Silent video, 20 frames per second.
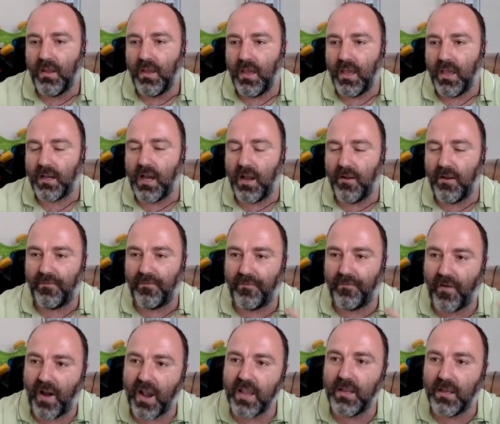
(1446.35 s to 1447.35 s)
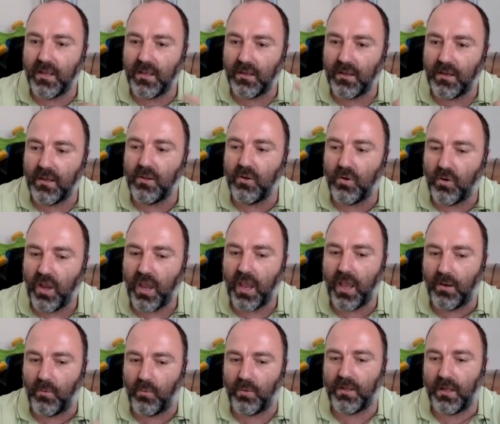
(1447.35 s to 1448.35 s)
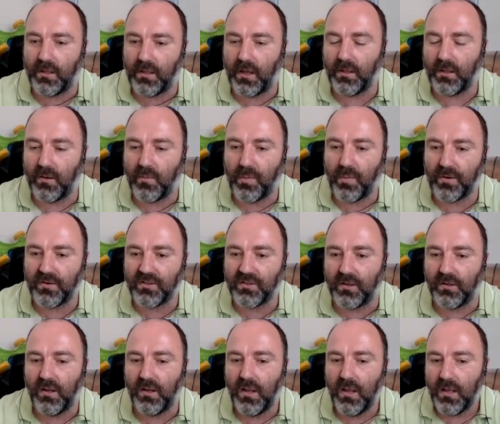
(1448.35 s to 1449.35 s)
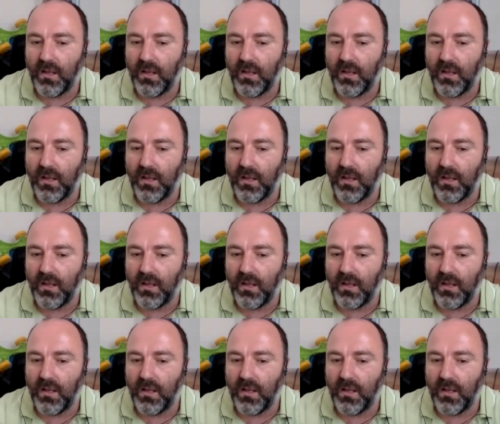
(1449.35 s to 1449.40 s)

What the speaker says: and kind of fighting in your head with that other person,